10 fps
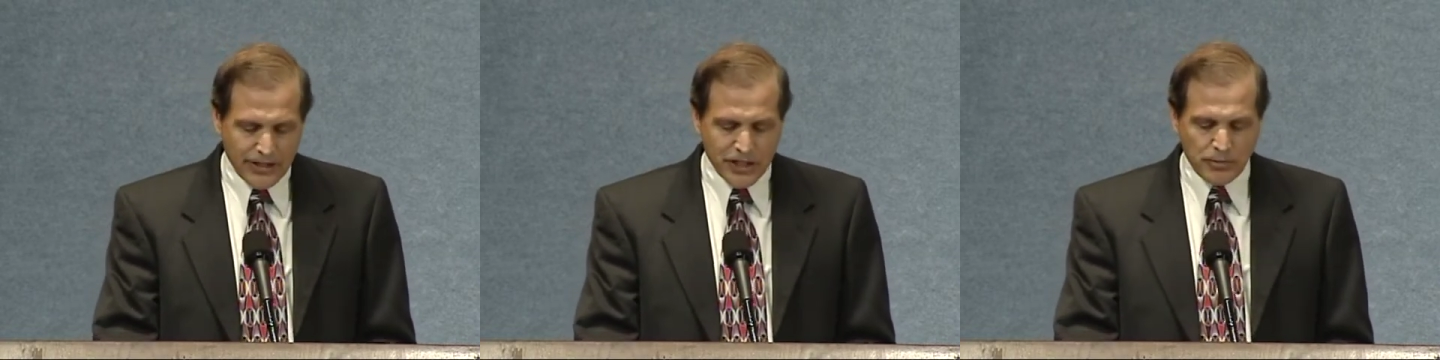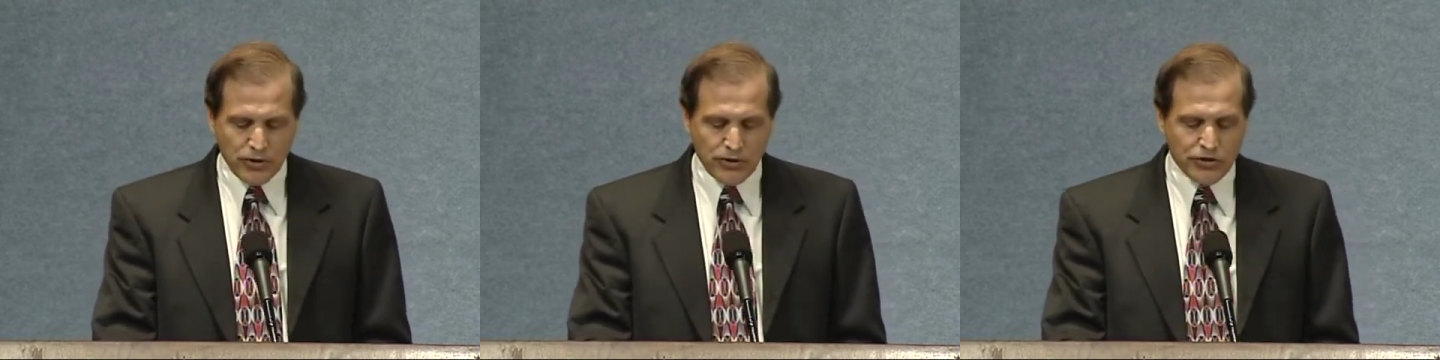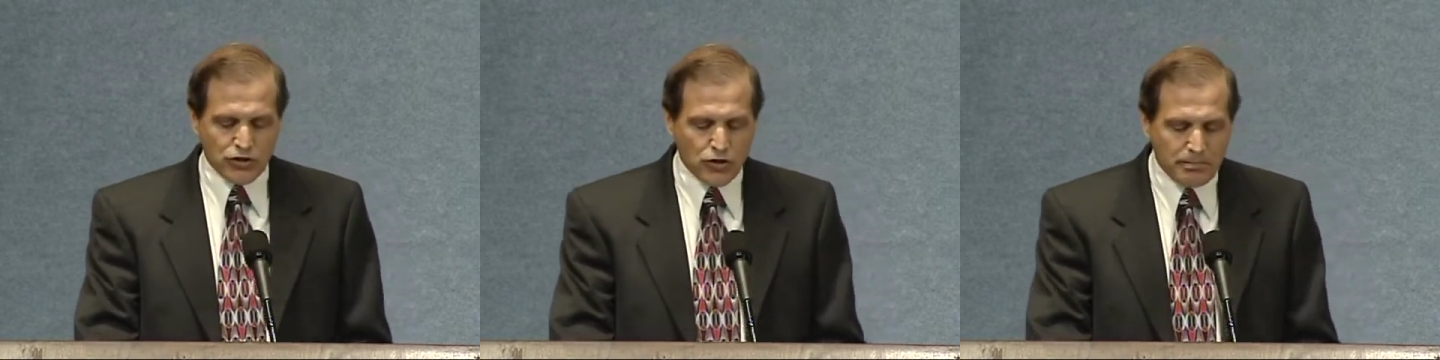This
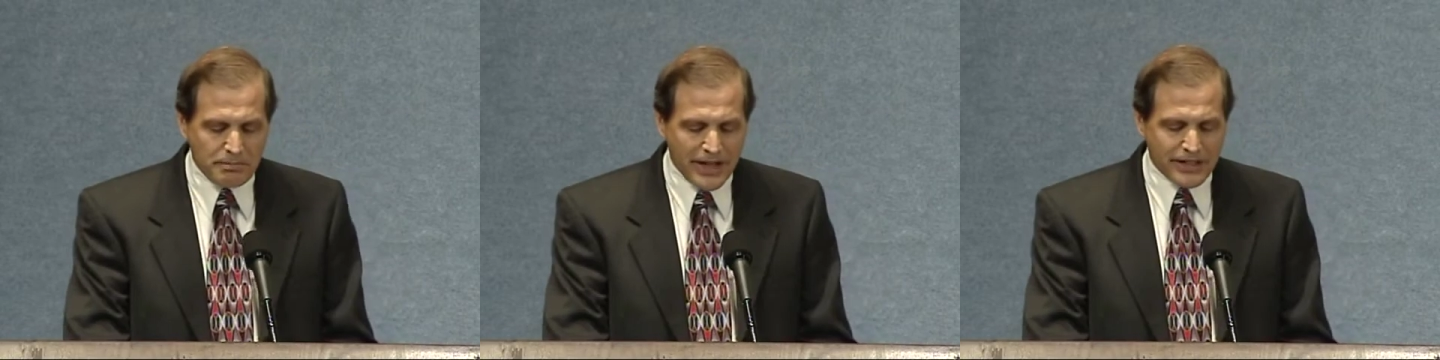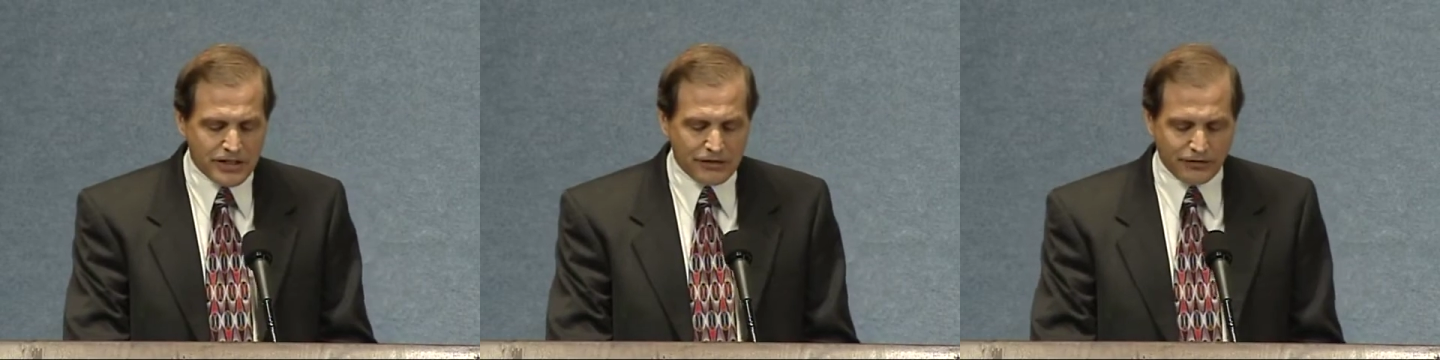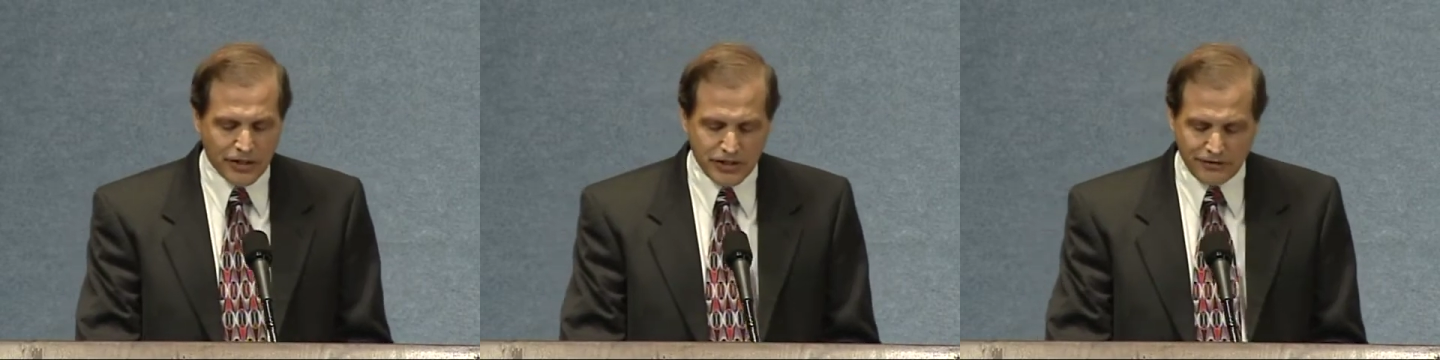produced a tremendous
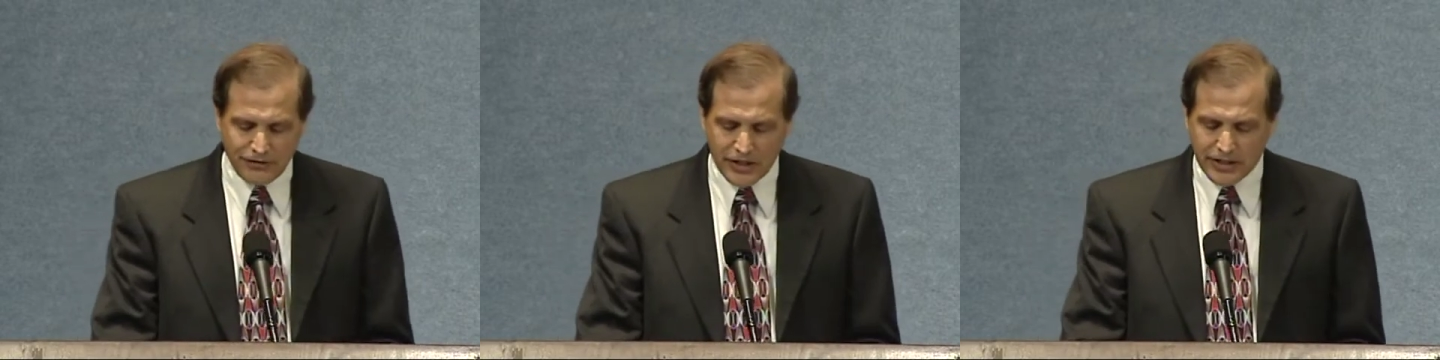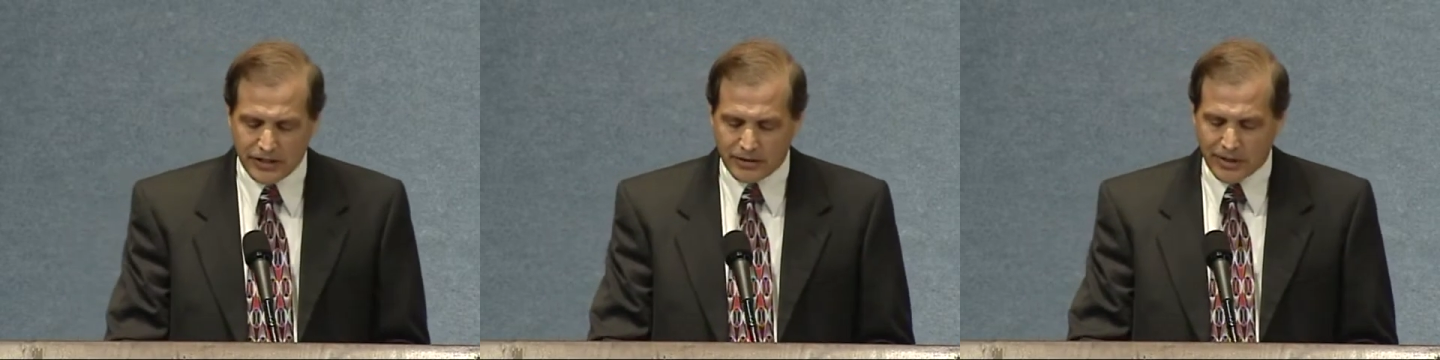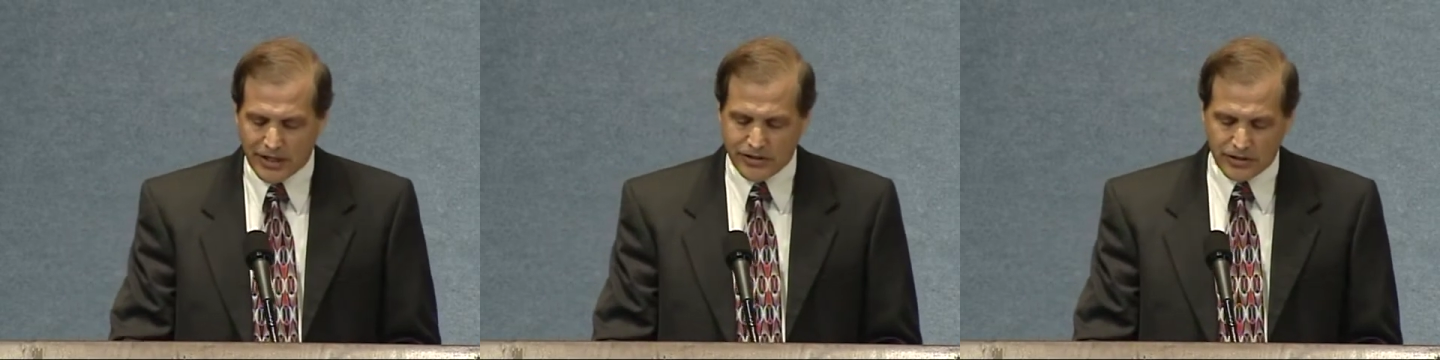influx of funding into
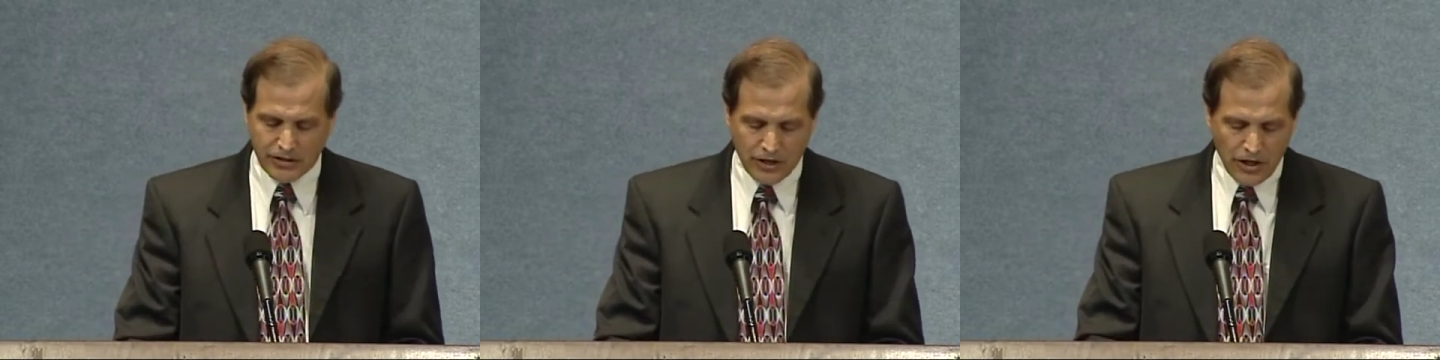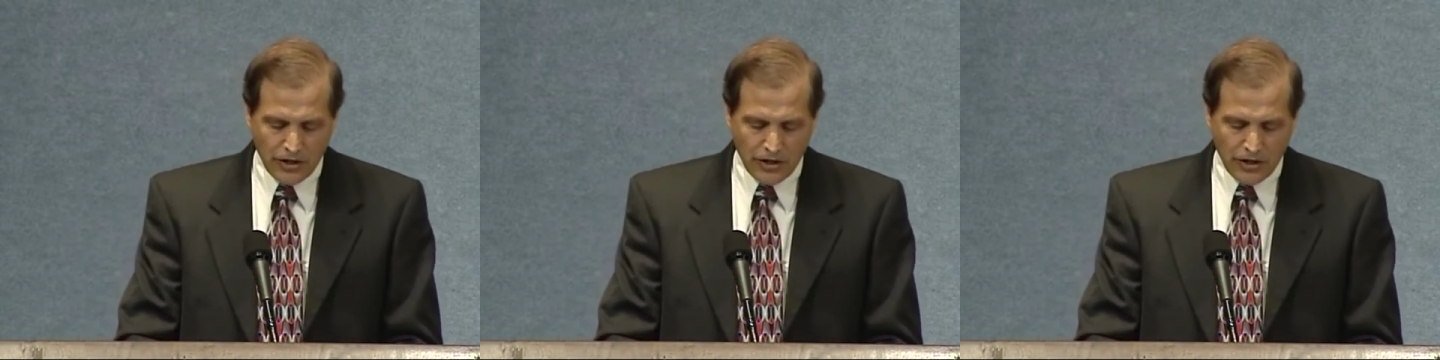medicine.